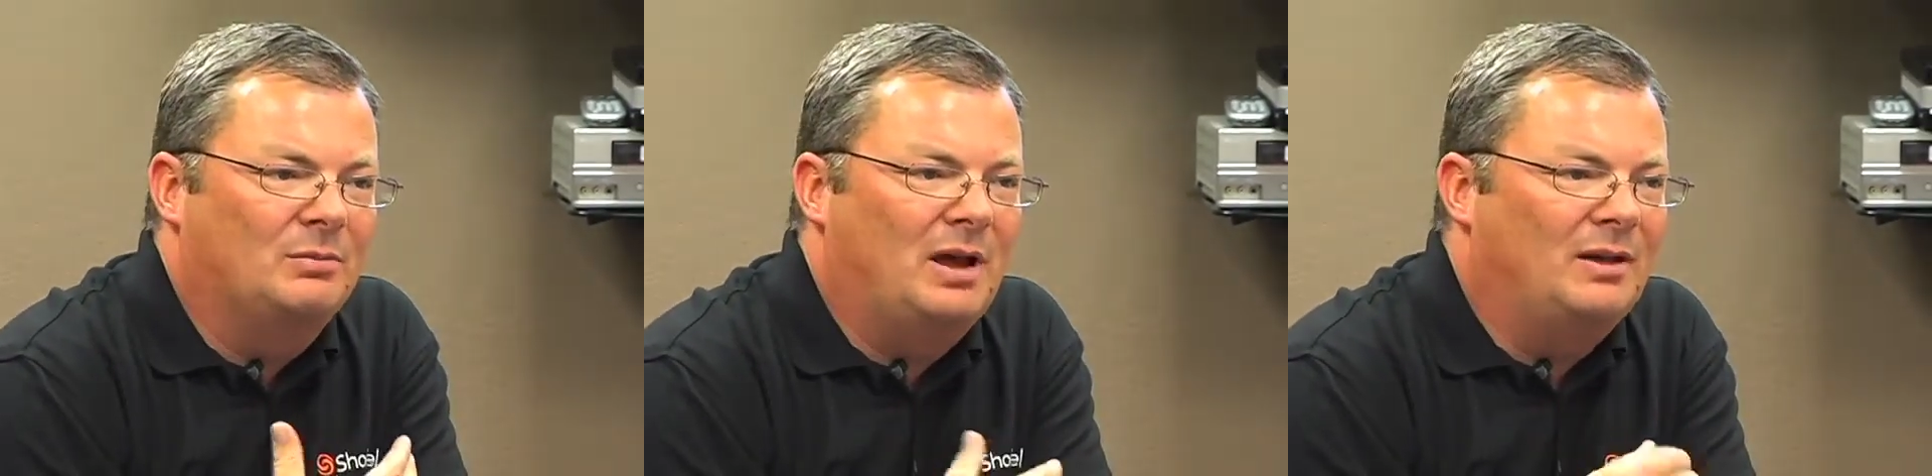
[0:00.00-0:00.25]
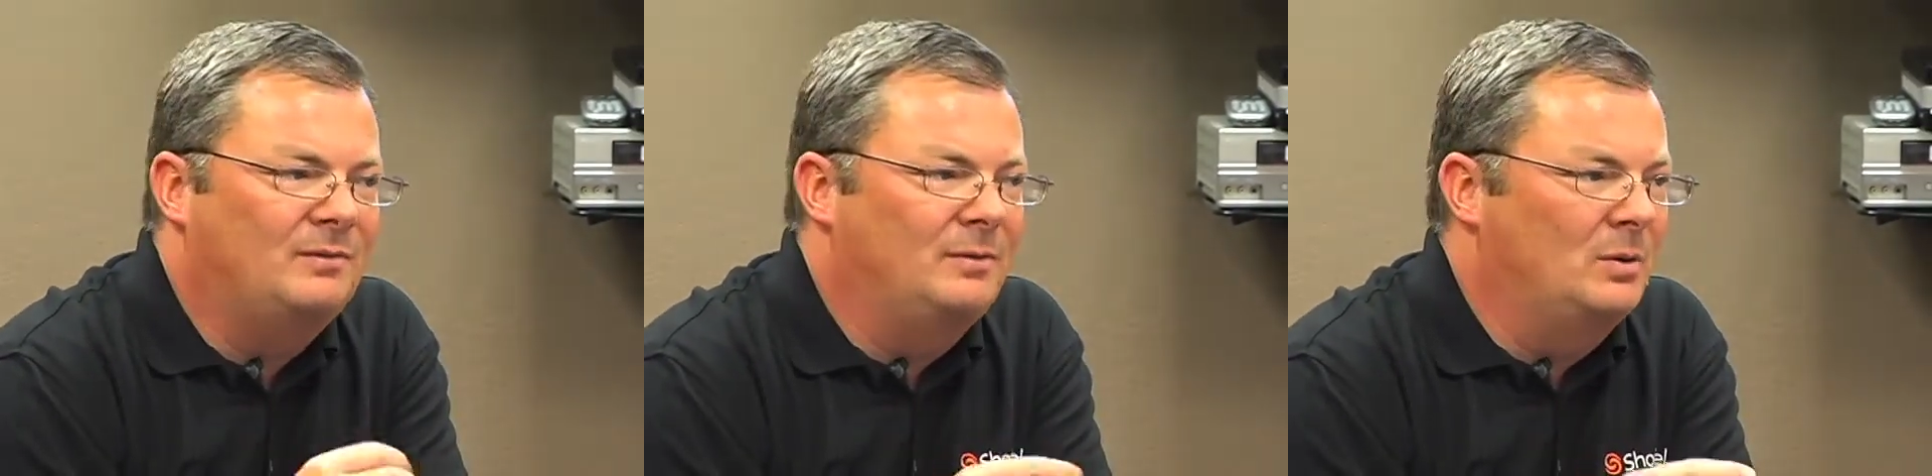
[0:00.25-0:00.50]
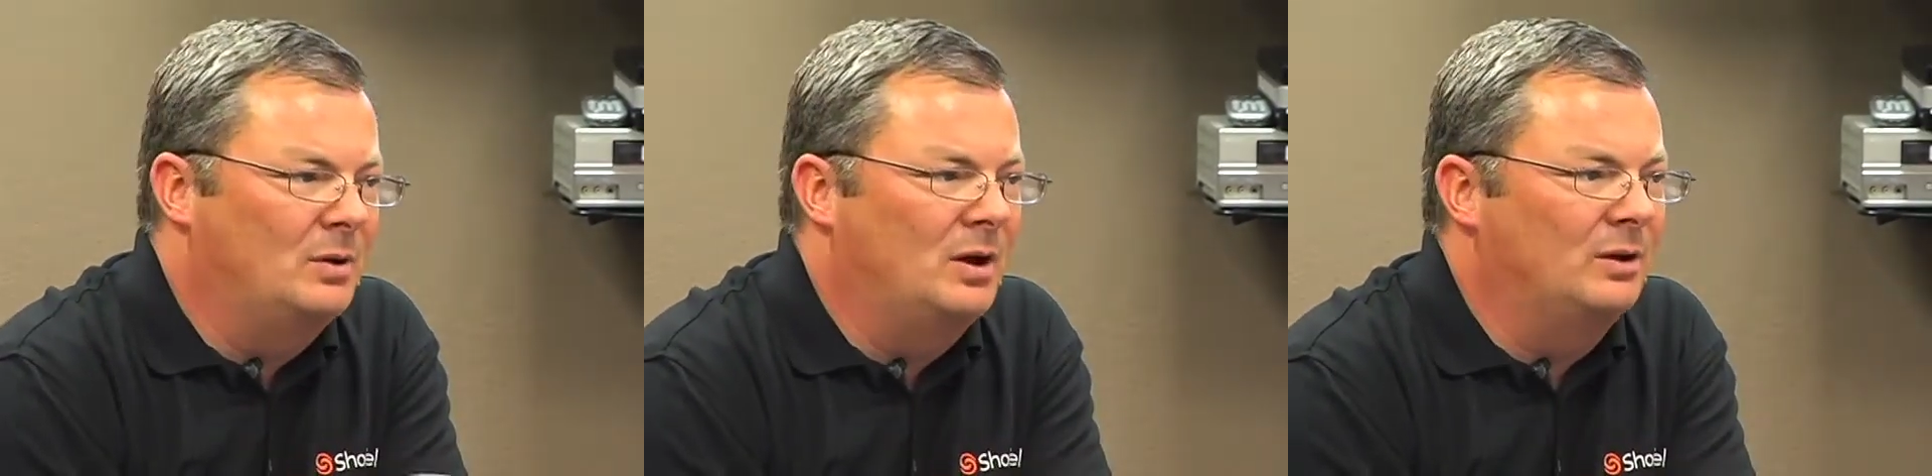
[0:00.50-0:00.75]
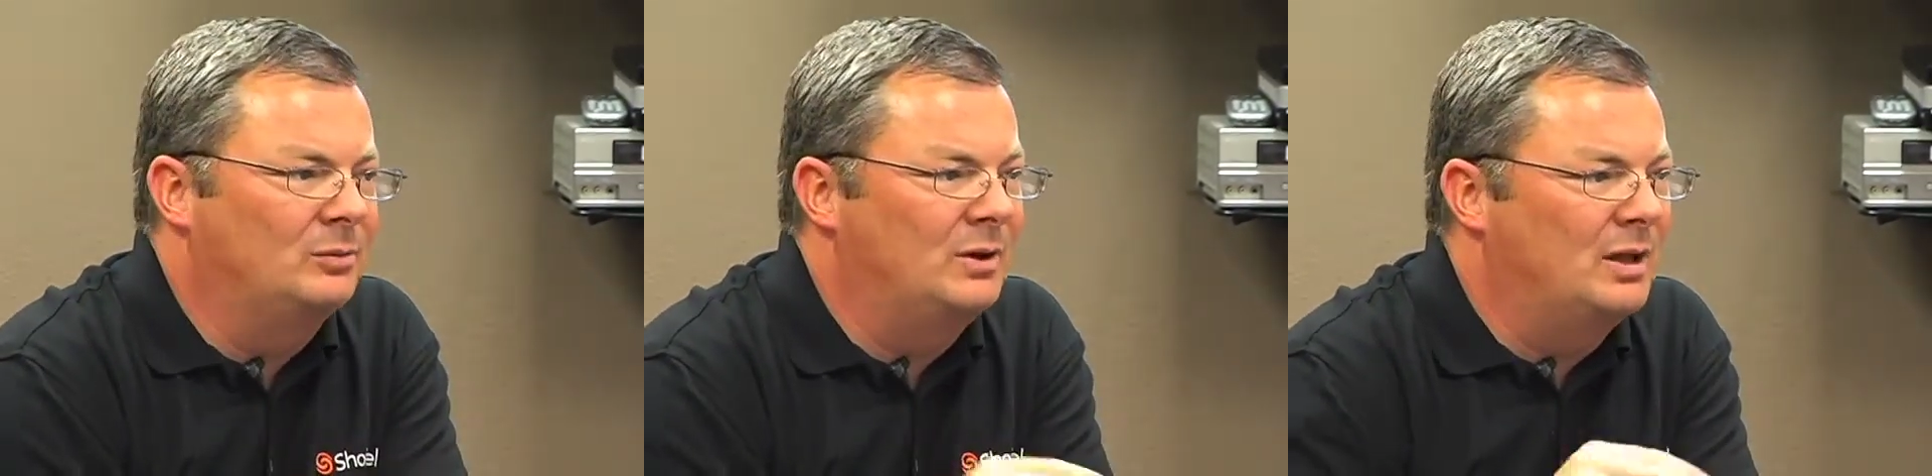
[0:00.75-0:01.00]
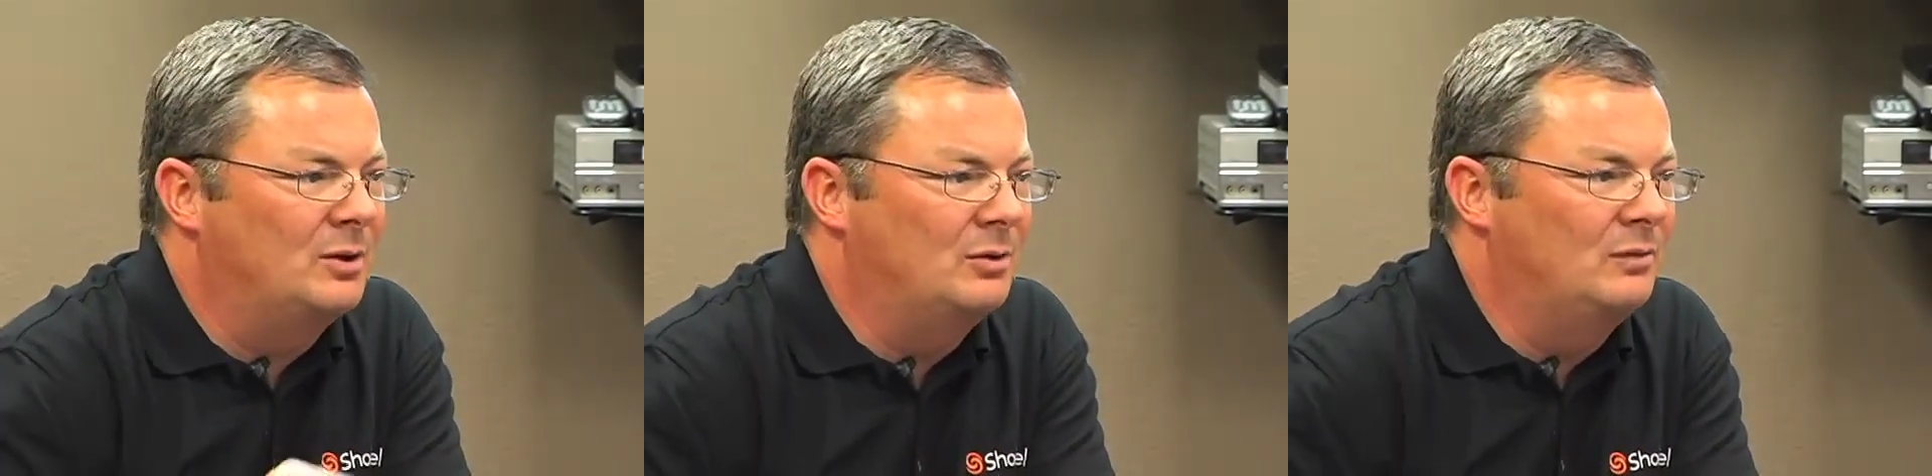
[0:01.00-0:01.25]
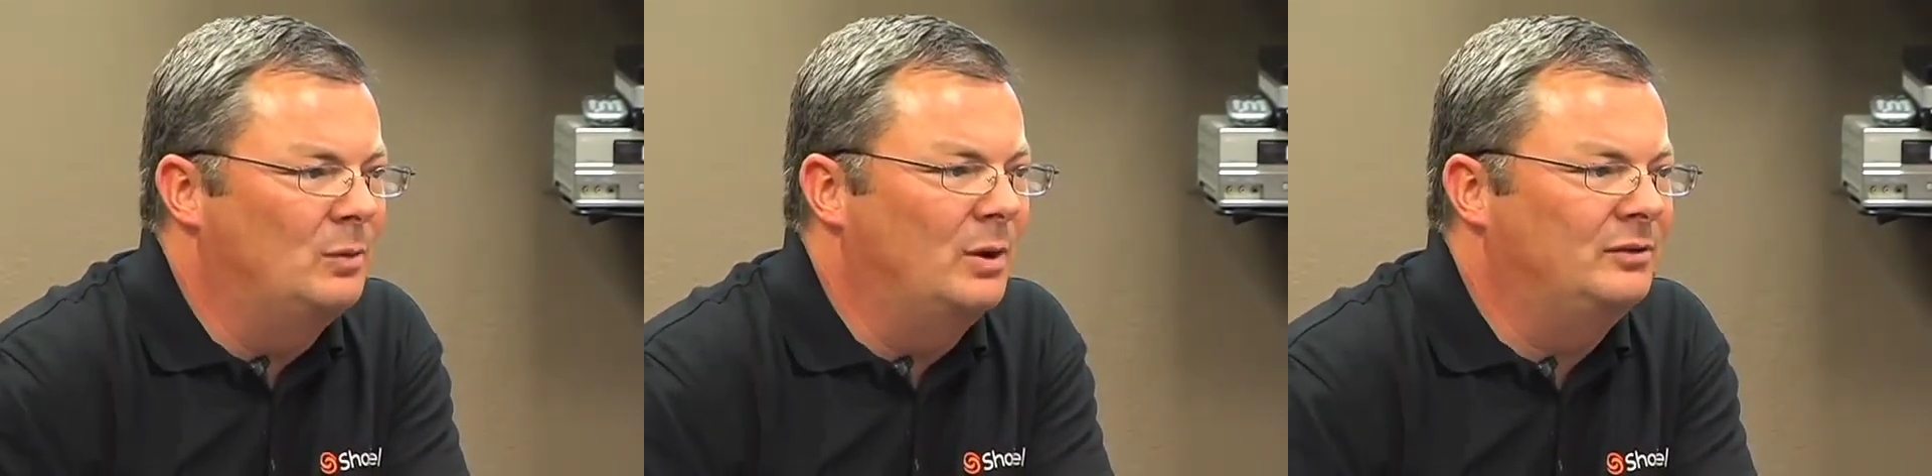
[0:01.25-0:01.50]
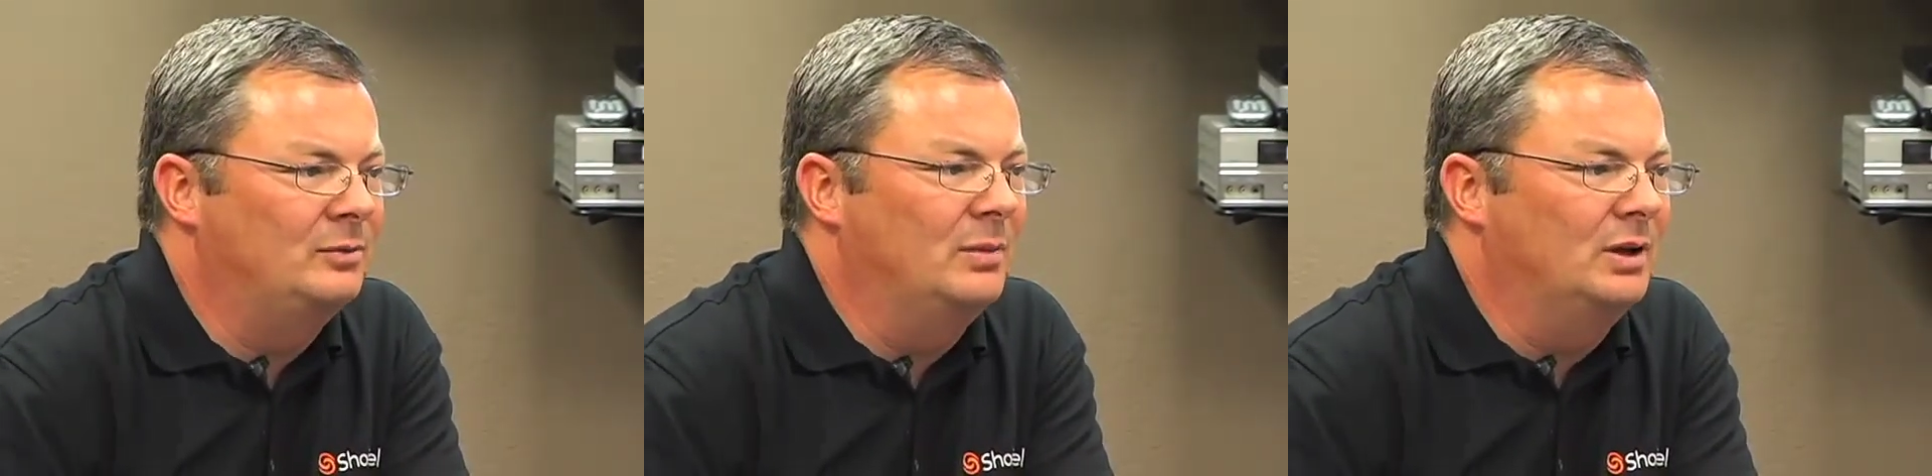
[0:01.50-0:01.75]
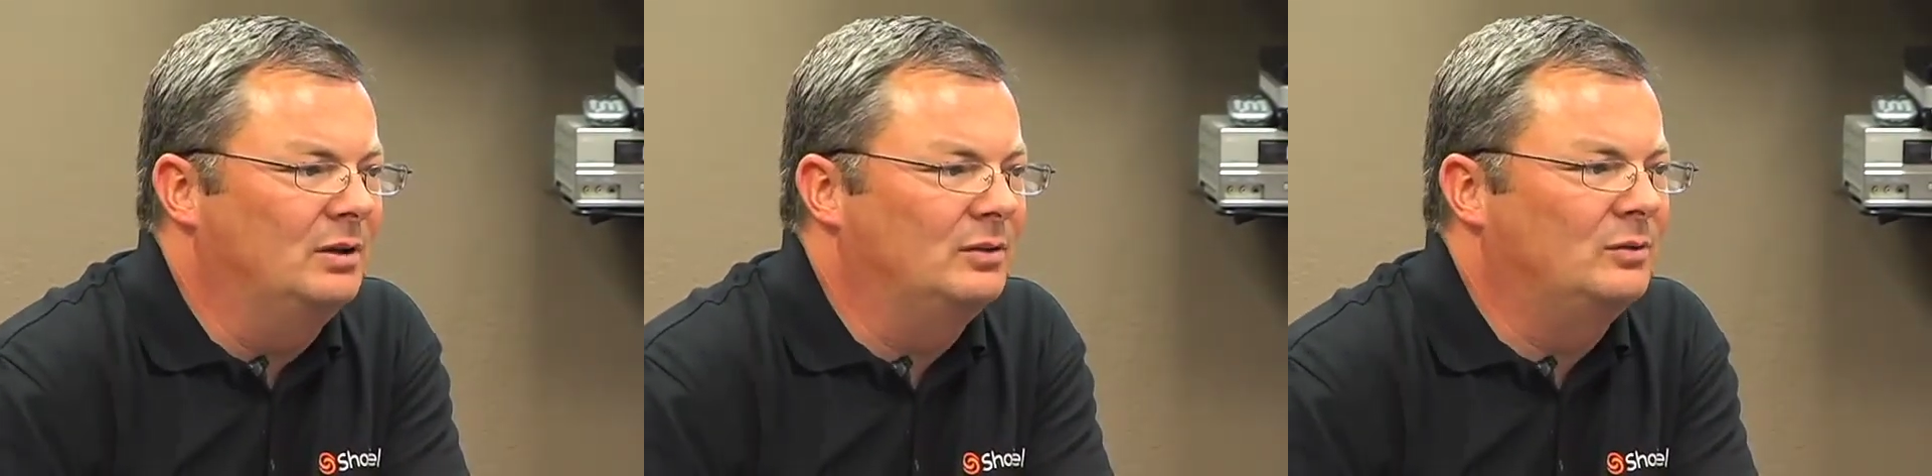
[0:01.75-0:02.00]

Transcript: my phone calls would now go to voicemail.